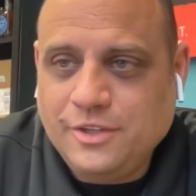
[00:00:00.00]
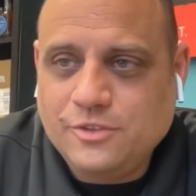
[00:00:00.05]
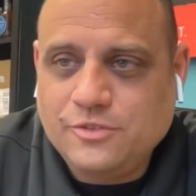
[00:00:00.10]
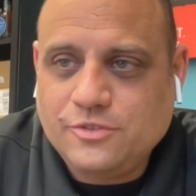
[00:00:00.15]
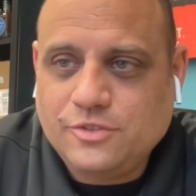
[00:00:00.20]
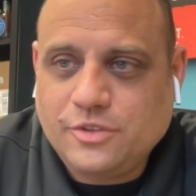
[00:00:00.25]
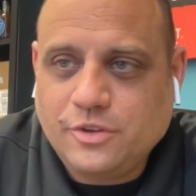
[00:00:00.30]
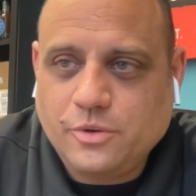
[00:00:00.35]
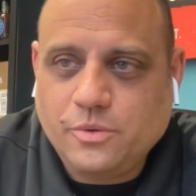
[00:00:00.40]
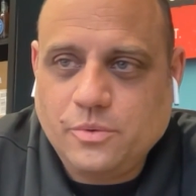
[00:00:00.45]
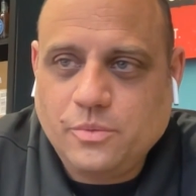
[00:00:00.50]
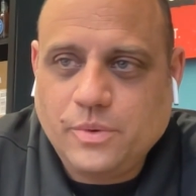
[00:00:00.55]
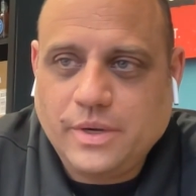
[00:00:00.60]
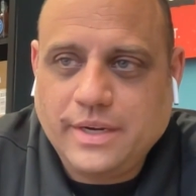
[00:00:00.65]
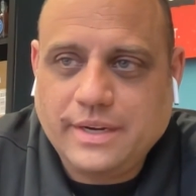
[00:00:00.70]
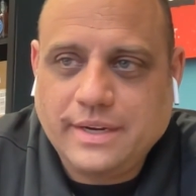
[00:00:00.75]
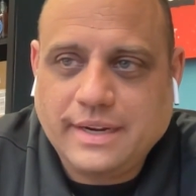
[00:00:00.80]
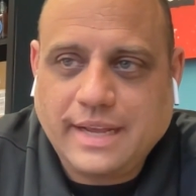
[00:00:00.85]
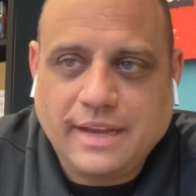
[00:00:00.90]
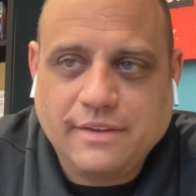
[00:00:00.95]
So
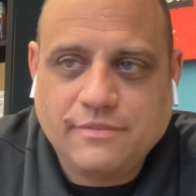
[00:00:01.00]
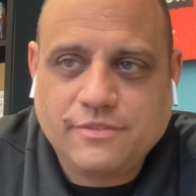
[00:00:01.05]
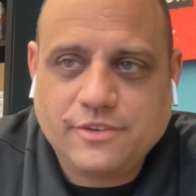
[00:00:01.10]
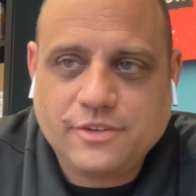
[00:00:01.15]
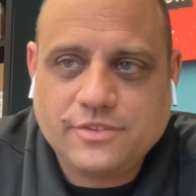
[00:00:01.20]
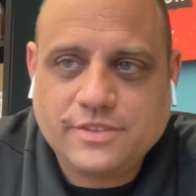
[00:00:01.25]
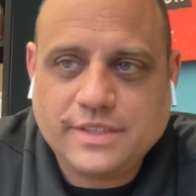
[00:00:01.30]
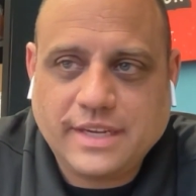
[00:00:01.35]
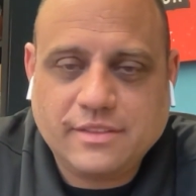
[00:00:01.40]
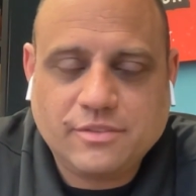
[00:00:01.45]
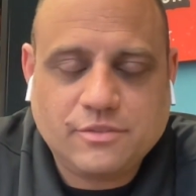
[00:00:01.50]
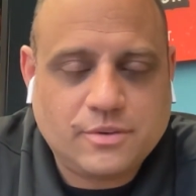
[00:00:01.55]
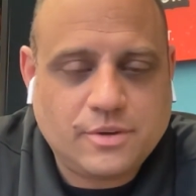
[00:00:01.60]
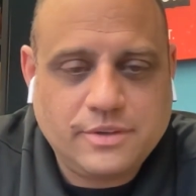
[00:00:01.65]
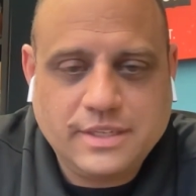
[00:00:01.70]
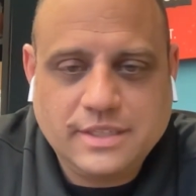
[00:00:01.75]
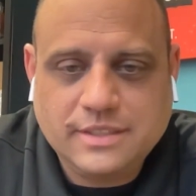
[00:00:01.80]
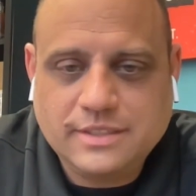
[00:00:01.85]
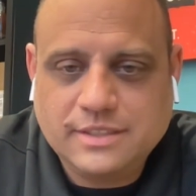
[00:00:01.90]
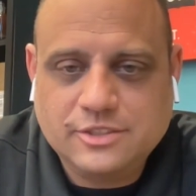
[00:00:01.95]
when I first got
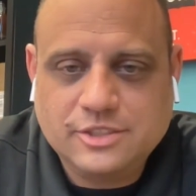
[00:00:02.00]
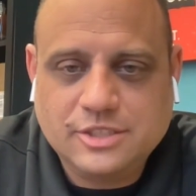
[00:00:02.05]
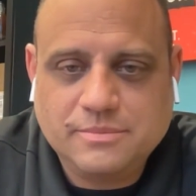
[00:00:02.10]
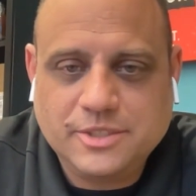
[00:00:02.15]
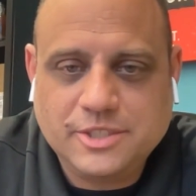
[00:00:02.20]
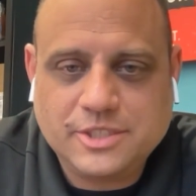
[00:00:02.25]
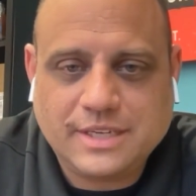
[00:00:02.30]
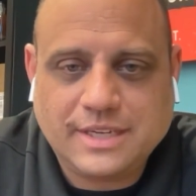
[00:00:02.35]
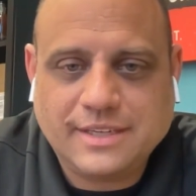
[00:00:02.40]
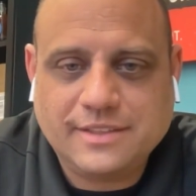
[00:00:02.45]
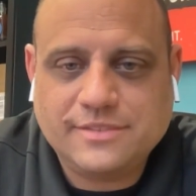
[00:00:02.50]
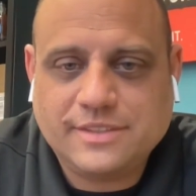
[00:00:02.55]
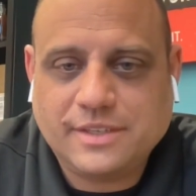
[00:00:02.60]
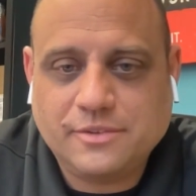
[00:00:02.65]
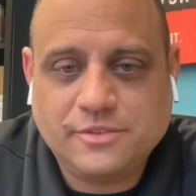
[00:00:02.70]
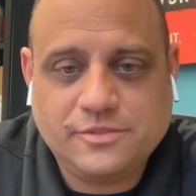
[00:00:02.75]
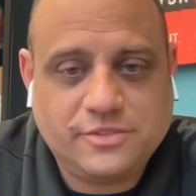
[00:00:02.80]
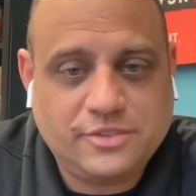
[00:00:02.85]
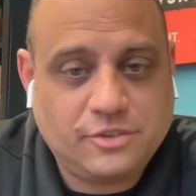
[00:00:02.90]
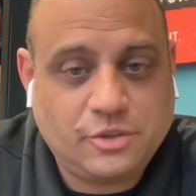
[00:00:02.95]
thrown into Jimmy John's, I
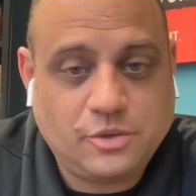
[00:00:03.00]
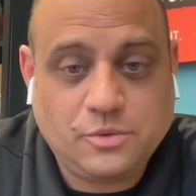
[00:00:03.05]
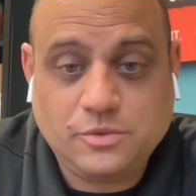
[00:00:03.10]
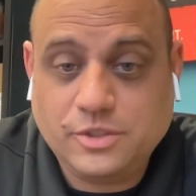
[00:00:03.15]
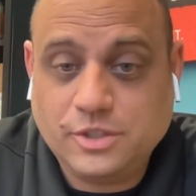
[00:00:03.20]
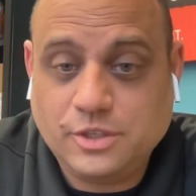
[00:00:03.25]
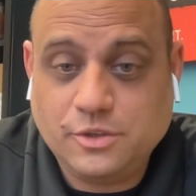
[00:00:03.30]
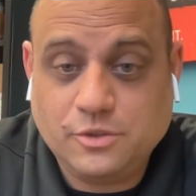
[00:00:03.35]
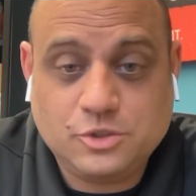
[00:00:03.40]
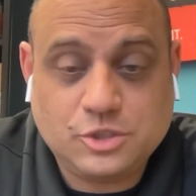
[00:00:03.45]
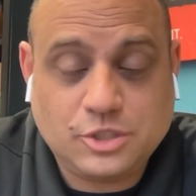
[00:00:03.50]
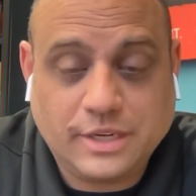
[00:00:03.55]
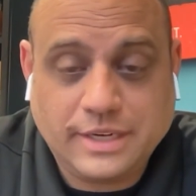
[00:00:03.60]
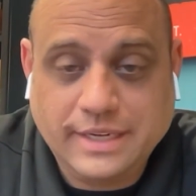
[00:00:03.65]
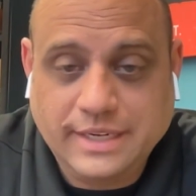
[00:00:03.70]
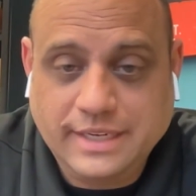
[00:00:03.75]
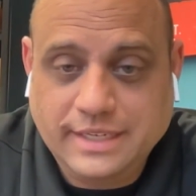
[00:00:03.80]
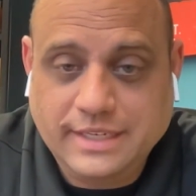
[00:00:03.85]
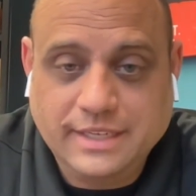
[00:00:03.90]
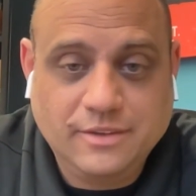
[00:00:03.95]
was told to go
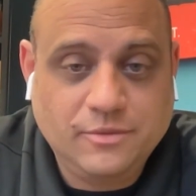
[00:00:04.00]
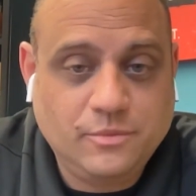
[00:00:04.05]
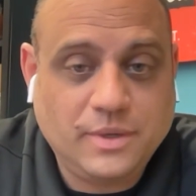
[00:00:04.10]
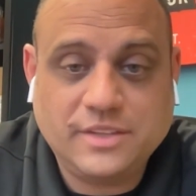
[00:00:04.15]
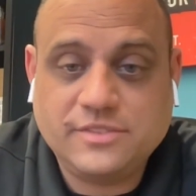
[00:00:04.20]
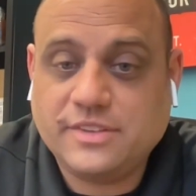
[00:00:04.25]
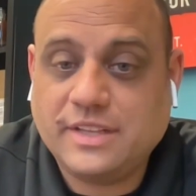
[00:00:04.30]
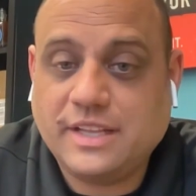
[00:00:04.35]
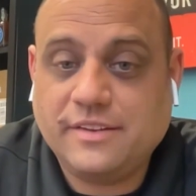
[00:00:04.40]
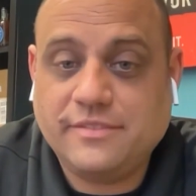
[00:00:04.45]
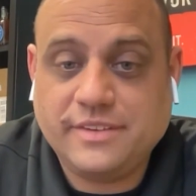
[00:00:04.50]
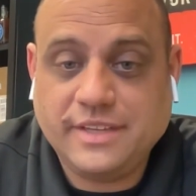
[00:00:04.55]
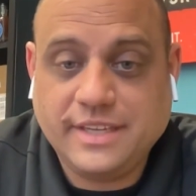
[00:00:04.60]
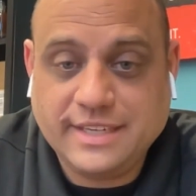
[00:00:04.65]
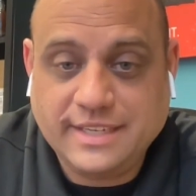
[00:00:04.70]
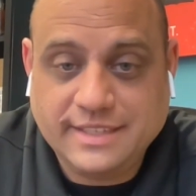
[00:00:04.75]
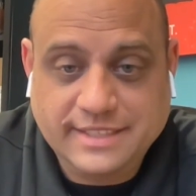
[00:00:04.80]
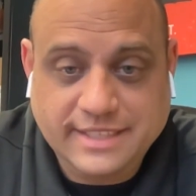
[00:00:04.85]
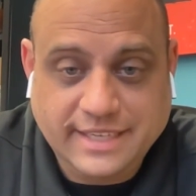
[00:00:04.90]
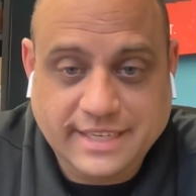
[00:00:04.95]
train in West
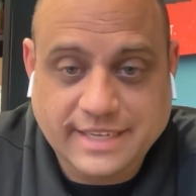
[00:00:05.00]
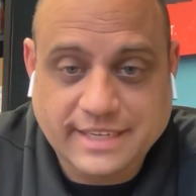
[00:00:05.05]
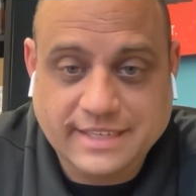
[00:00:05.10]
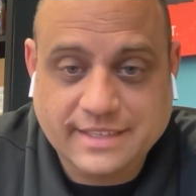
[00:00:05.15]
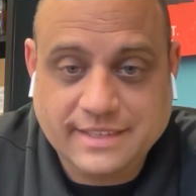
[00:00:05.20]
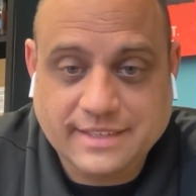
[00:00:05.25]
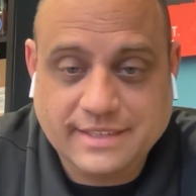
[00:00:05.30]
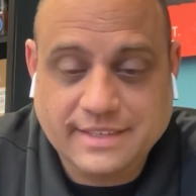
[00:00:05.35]
Lafayette, Indiana.